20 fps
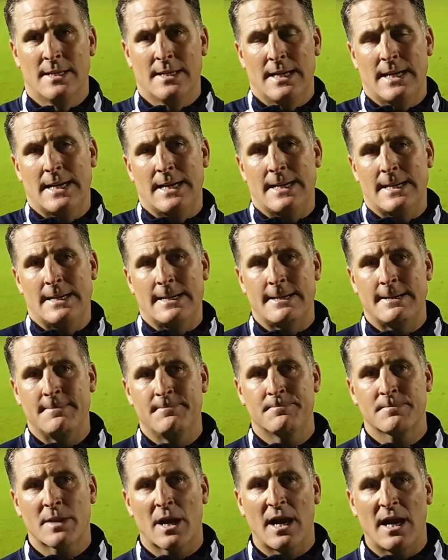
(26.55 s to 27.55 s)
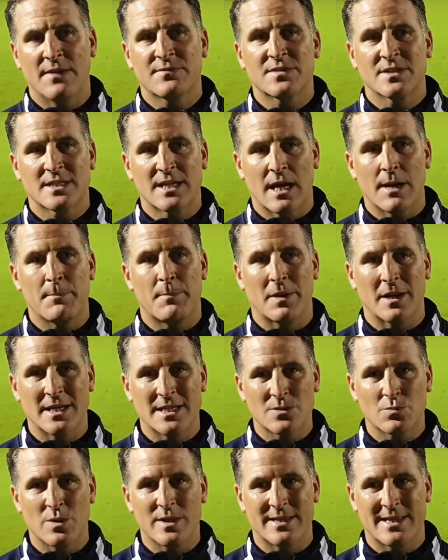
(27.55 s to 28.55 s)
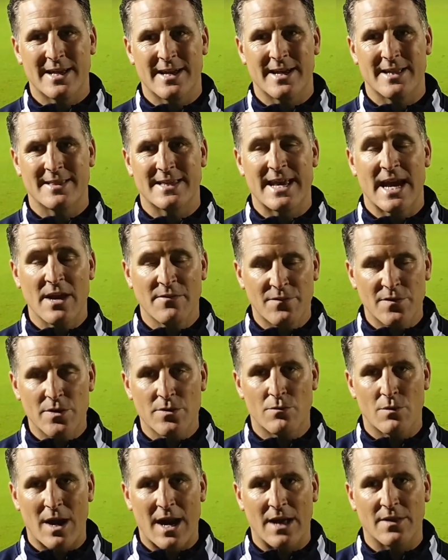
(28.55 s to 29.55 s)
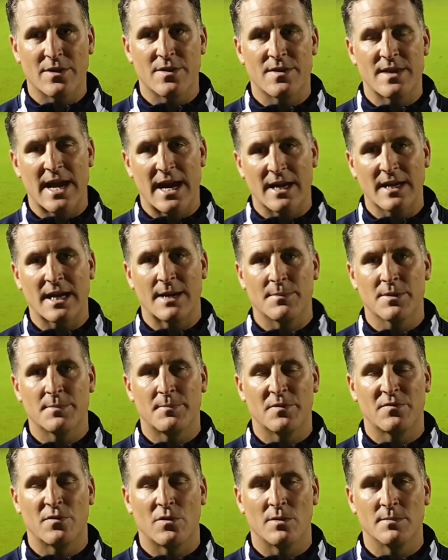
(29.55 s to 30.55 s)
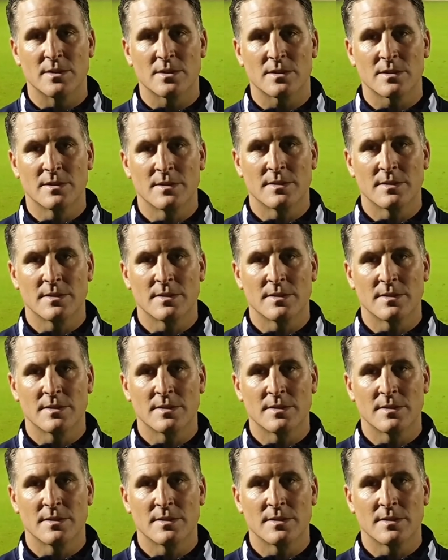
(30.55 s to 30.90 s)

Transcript: I have to say I'm pleased with the effort rather than the outcome of the performance.